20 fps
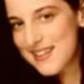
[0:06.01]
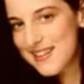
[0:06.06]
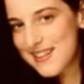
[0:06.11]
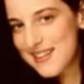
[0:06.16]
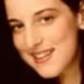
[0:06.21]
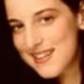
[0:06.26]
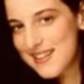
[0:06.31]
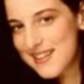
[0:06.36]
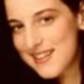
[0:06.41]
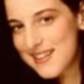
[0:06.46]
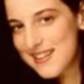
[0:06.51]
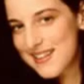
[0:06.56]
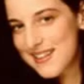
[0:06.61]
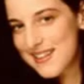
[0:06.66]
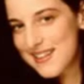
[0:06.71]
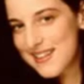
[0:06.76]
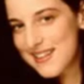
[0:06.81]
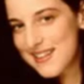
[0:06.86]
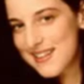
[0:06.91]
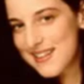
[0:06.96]

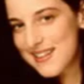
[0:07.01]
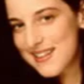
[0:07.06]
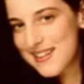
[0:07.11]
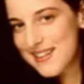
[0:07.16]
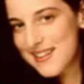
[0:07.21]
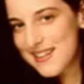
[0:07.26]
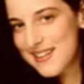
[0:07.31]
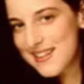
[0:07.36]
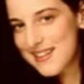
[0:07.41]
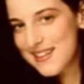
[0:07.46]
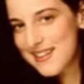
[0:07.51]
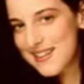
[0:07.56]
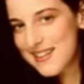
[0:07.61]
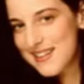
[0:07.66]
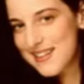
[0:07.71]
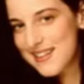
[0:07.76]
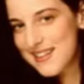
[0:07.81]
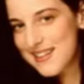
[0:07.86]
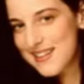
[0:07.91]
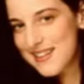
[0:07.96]

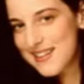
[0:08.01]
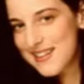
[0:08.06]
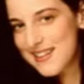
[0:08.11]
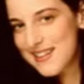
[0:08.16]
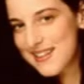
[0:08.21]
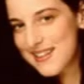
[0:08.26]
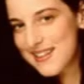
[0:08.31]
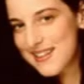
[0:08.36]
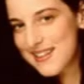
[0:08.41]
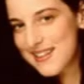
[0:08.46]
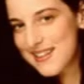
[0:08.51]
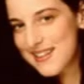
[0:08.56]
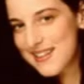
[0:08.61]
No words are spoken by the person on screen.